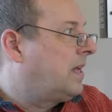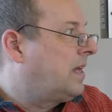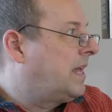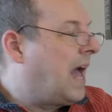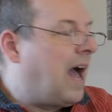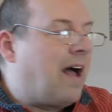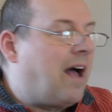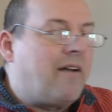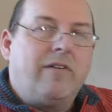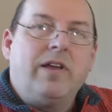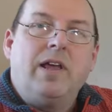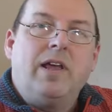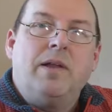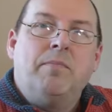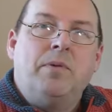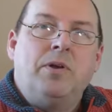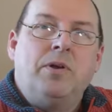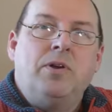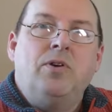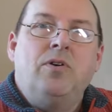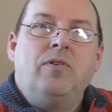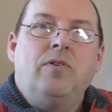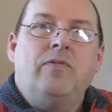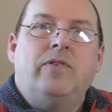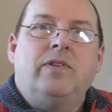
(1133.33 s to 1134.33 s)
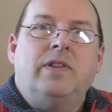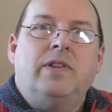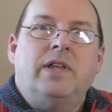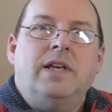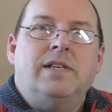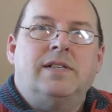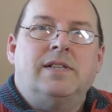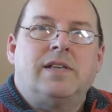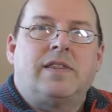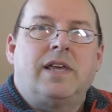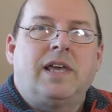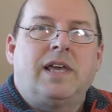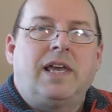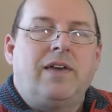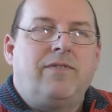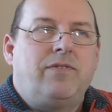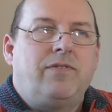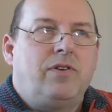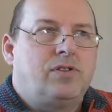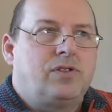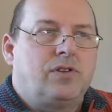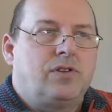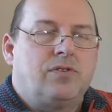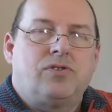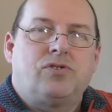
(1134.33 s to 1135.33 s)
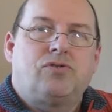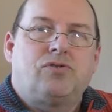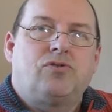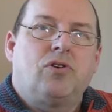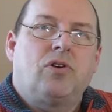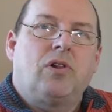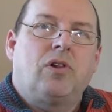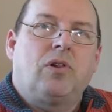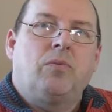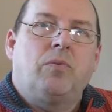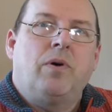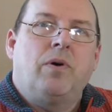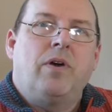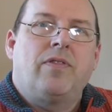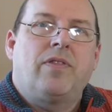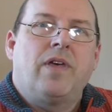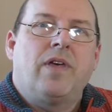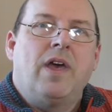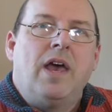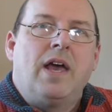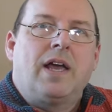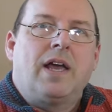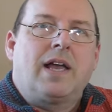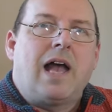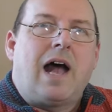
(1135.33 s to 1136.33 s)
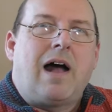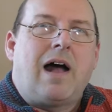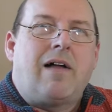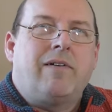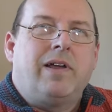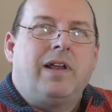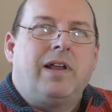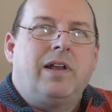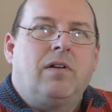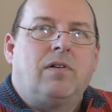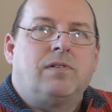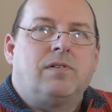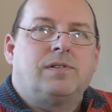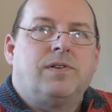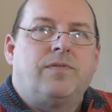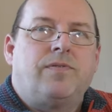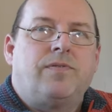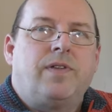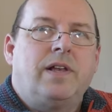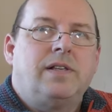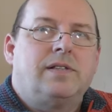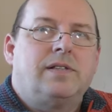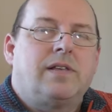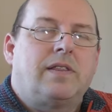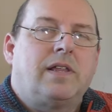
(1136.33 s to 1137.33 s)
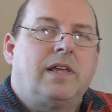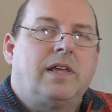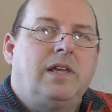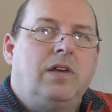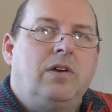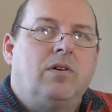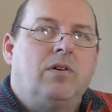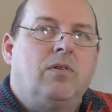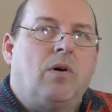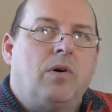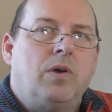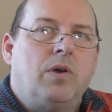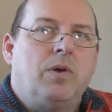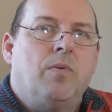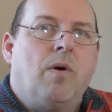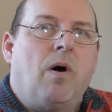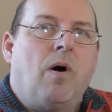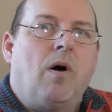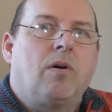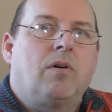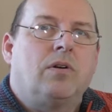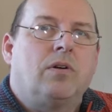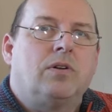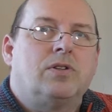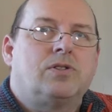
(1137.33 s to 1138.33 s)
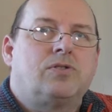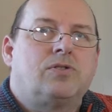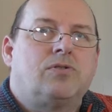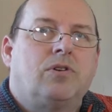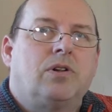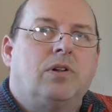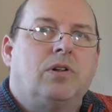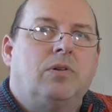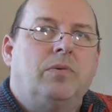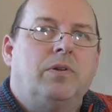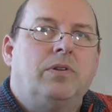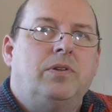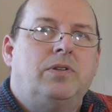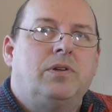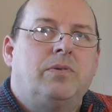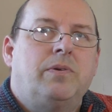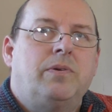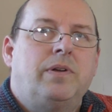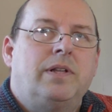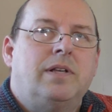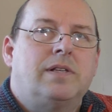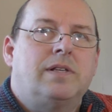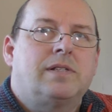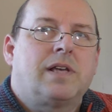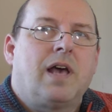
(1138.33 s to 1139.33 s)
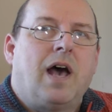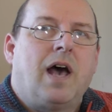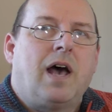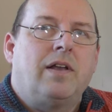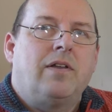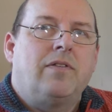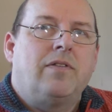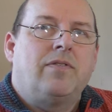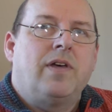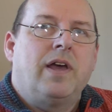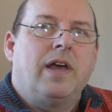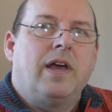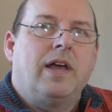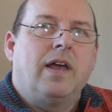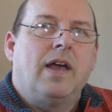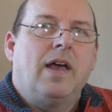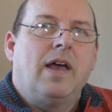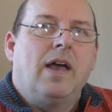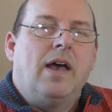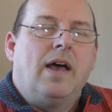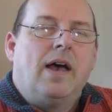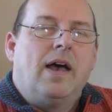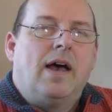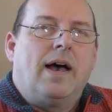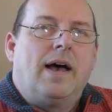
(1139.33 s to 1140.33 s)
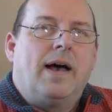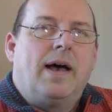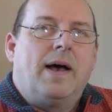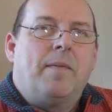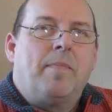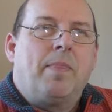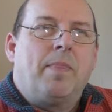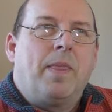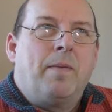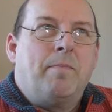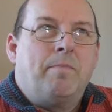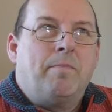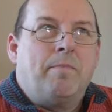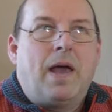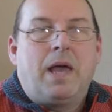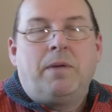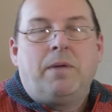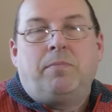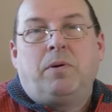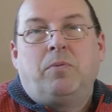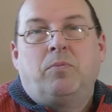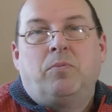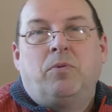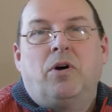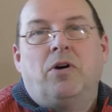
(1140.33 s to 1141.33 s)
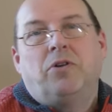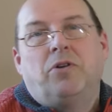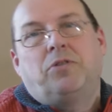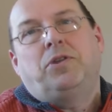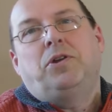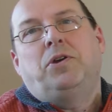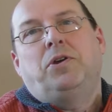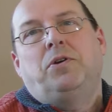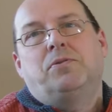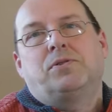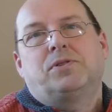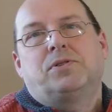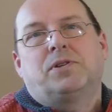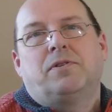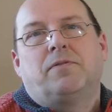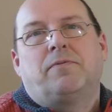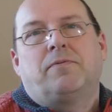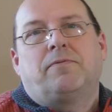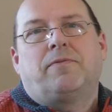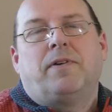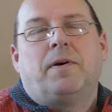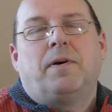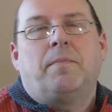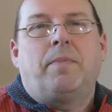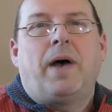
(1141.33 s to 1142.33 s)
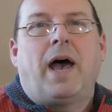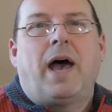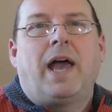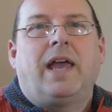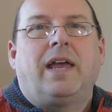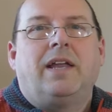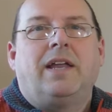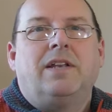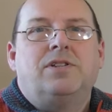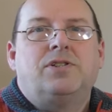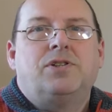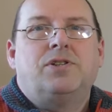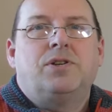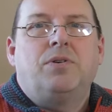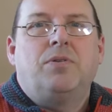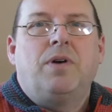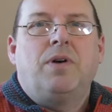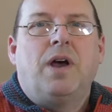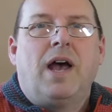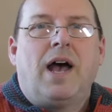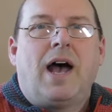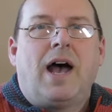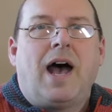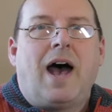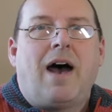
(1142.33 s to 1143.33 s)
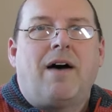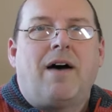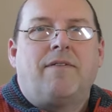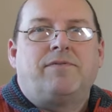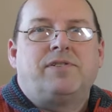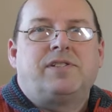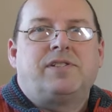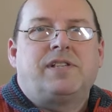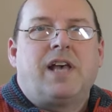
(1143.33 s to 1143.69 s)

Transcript: carry and maneuver these. I think if you sort of struggle with carrying lots of things, I think you are going to struggle with doing this kind of thing. It may be worth you sort of paying to have